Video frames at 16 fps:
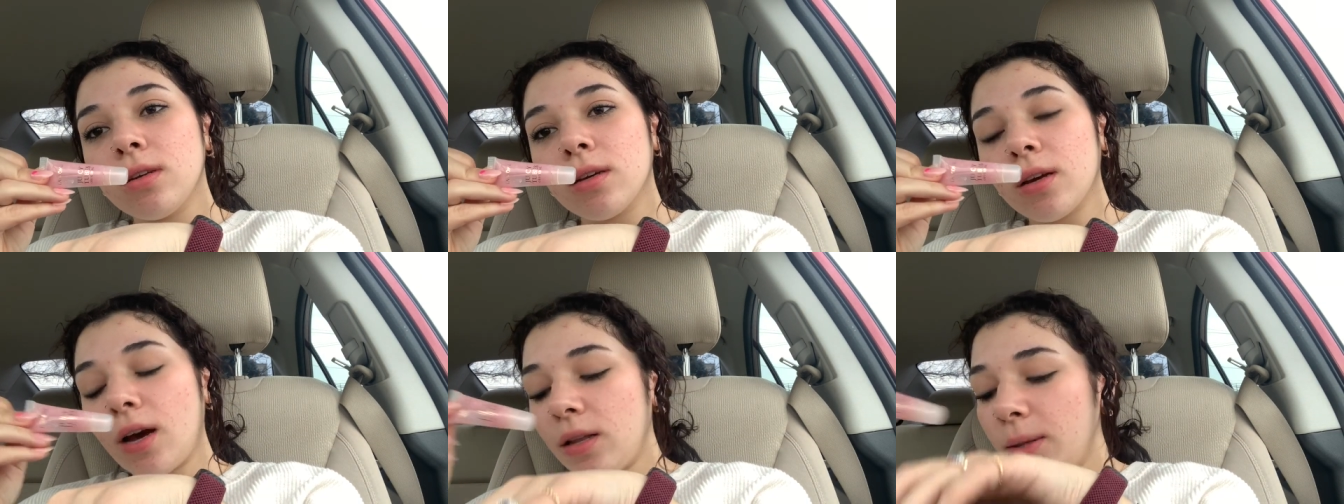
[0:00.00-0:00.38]

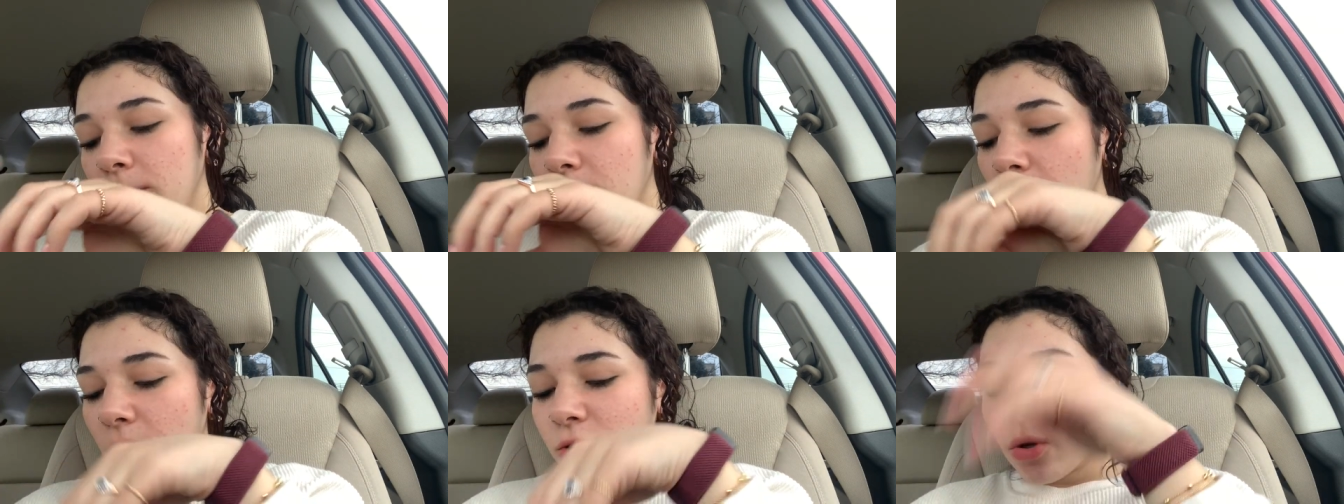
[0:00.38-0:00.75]
Got lip
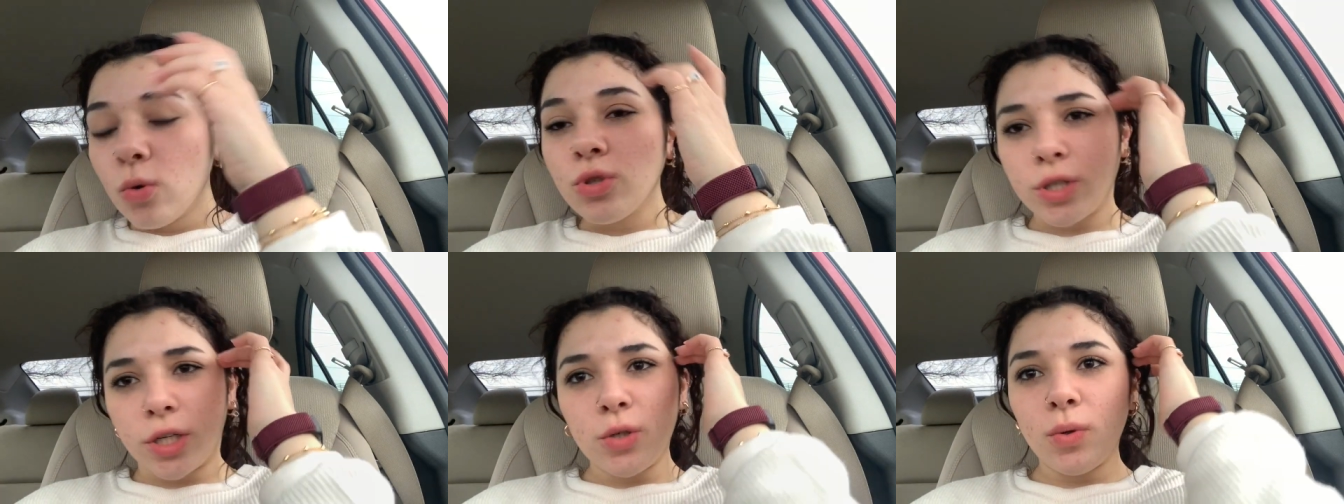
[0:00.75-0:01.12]
gloss. Oh,
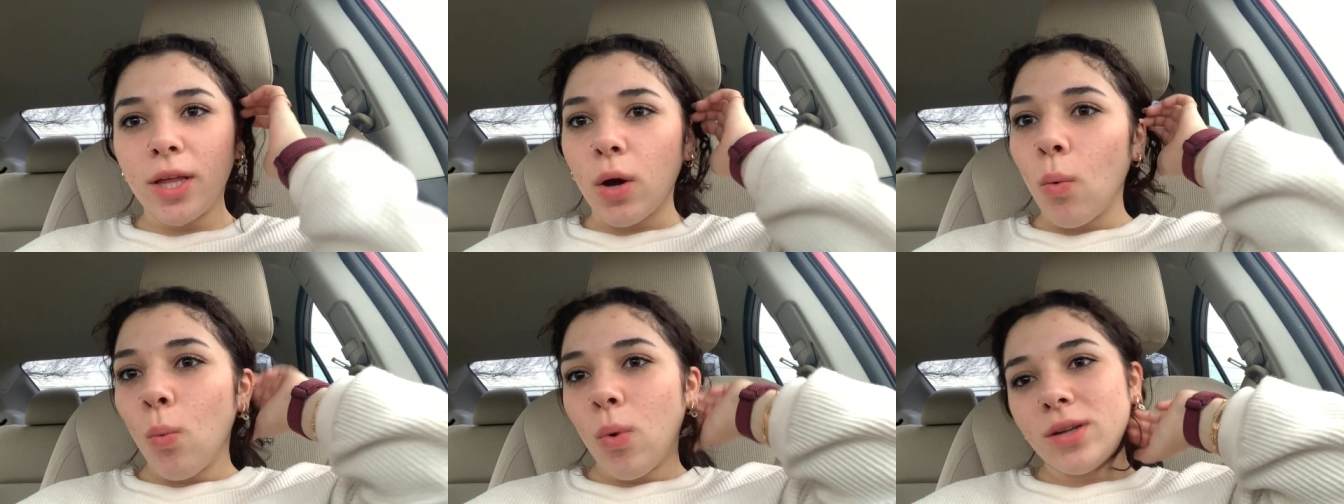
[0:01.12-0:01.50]
should I do like
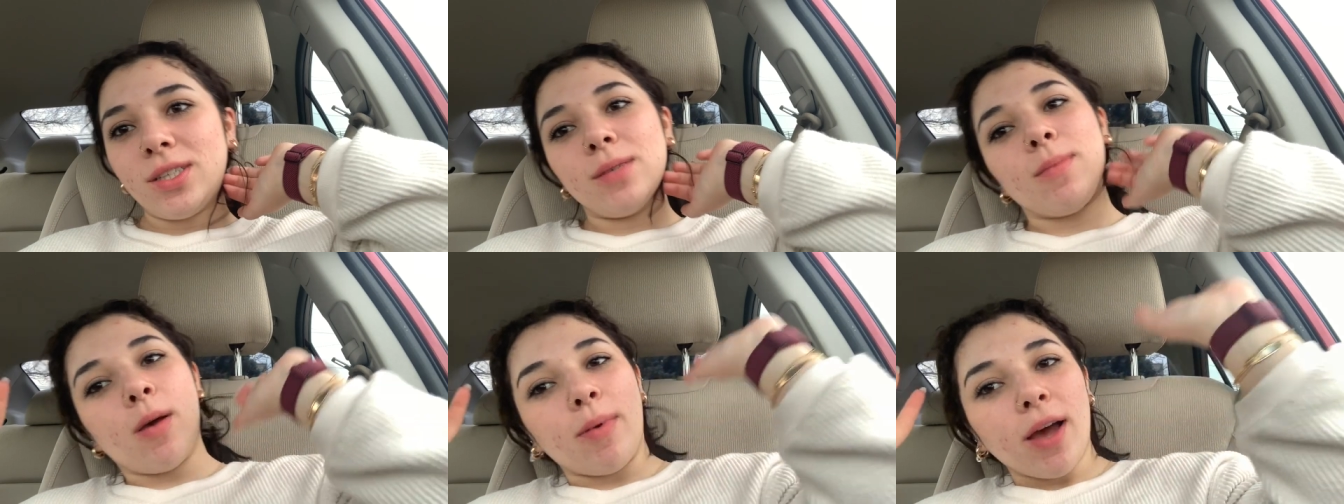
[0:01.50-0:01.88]
a what's
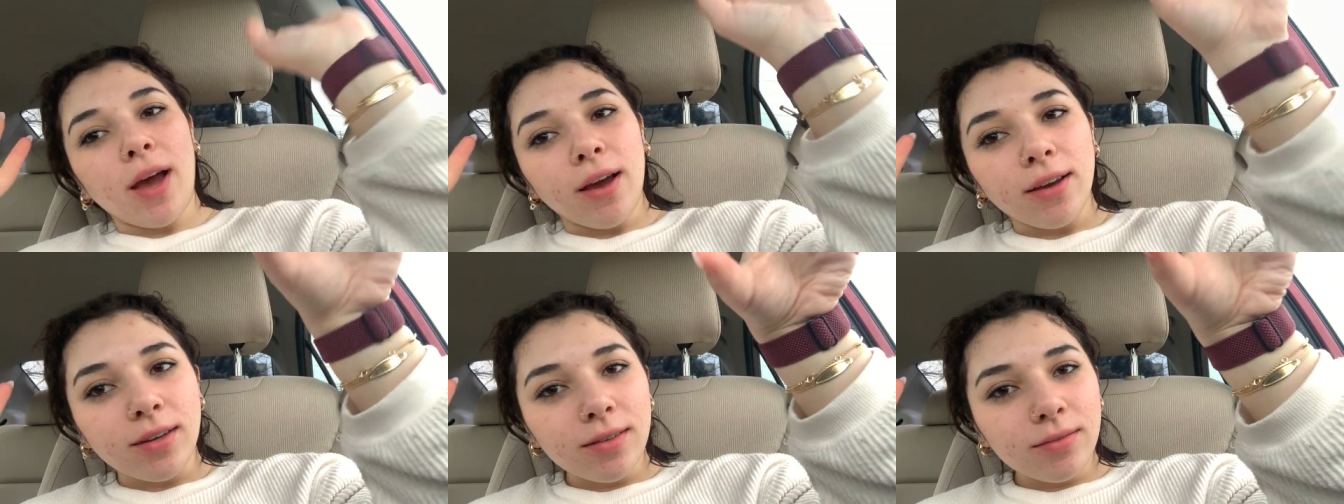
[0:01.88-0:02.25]
in my
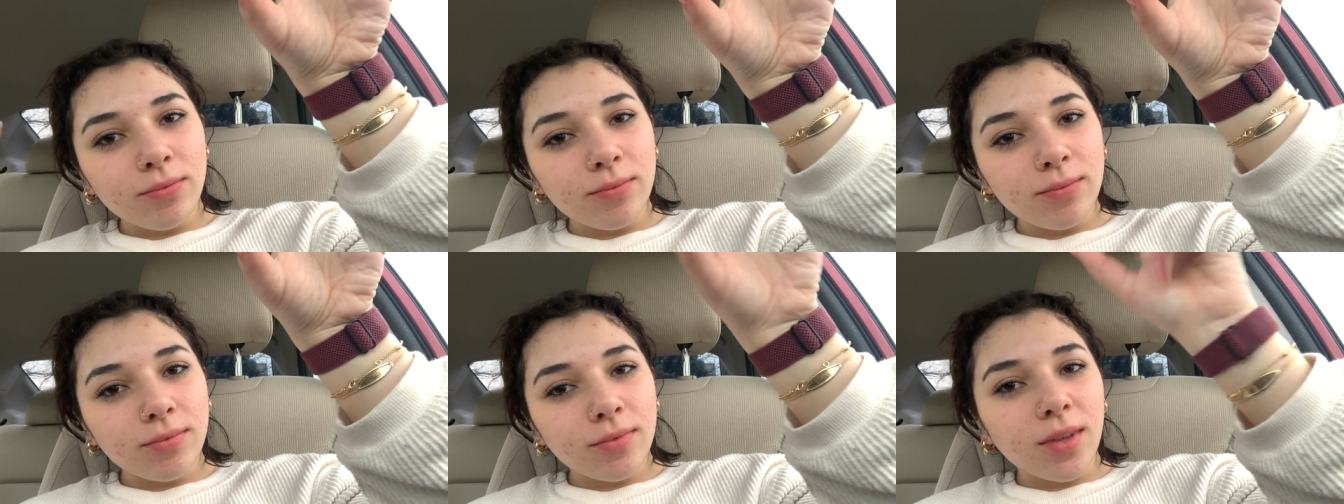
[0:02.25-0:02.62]
bag?
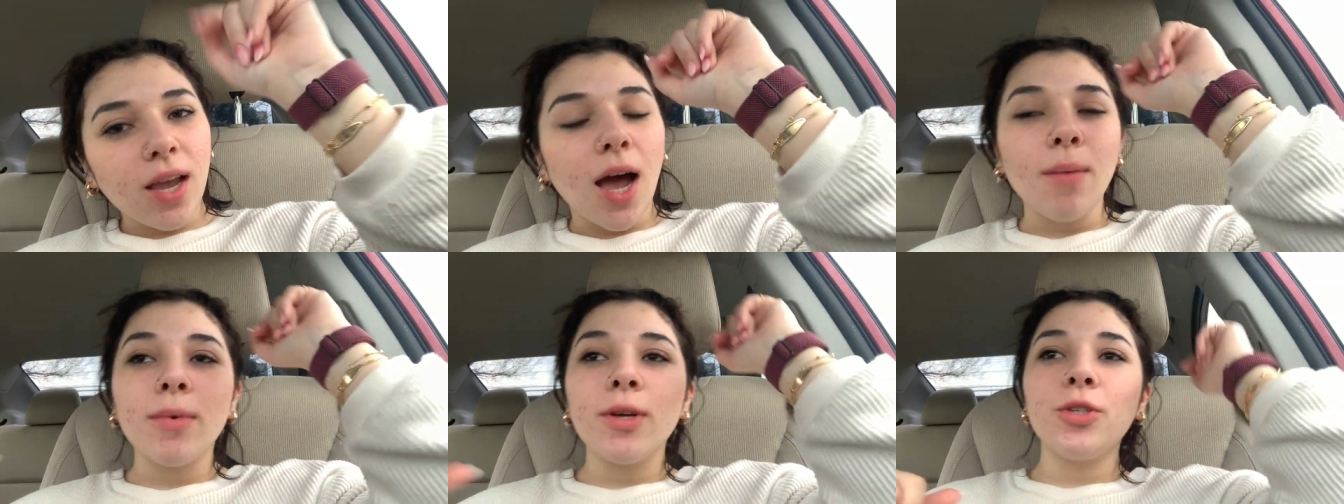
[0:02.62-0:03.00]

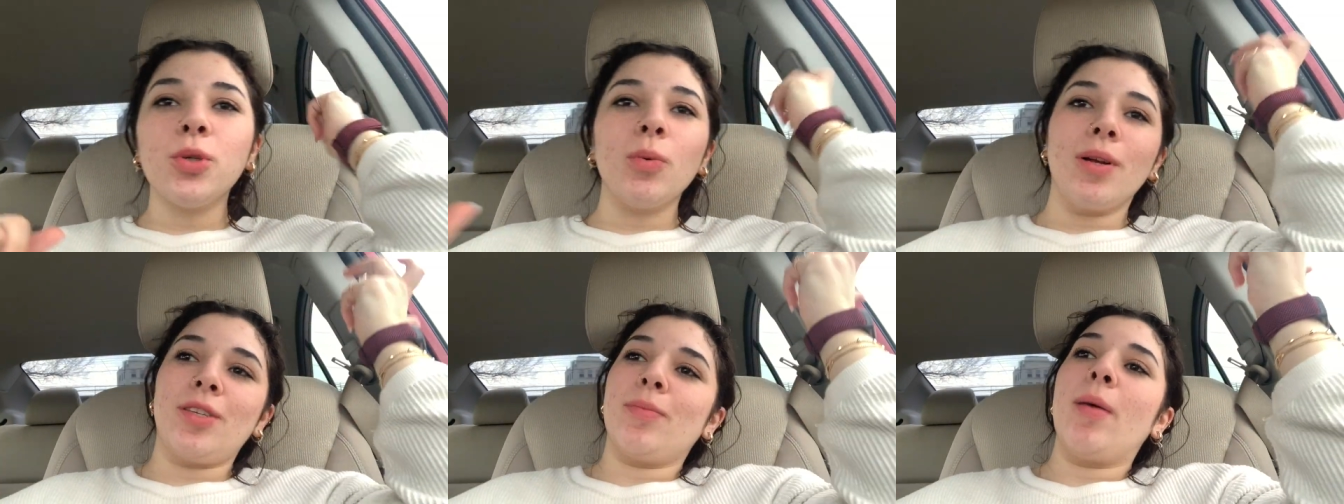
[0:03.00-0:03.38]
I'm gonna do a
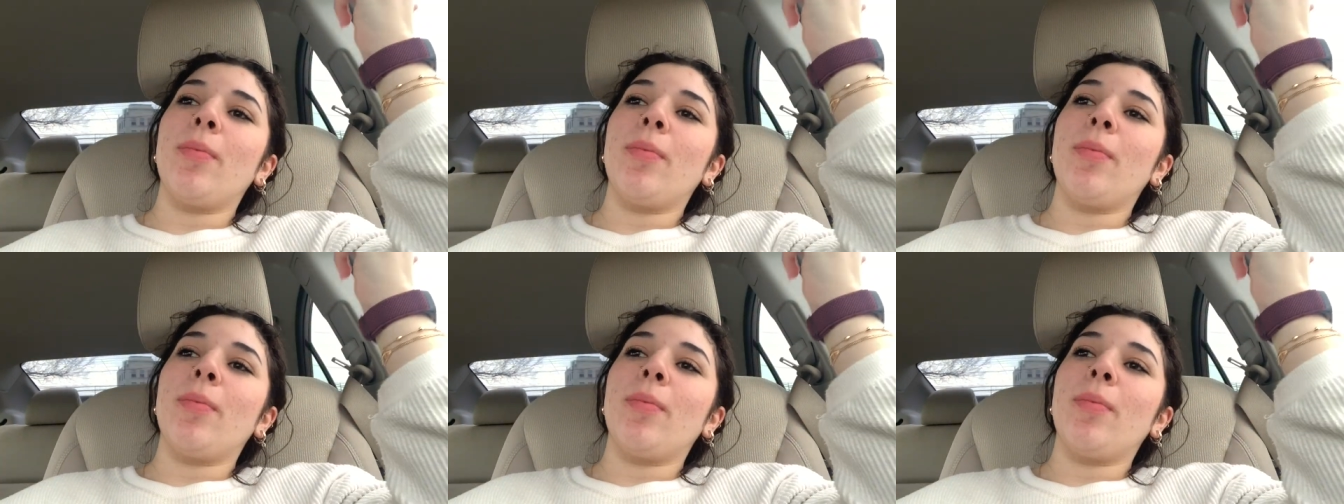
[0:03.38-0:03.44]
what's in my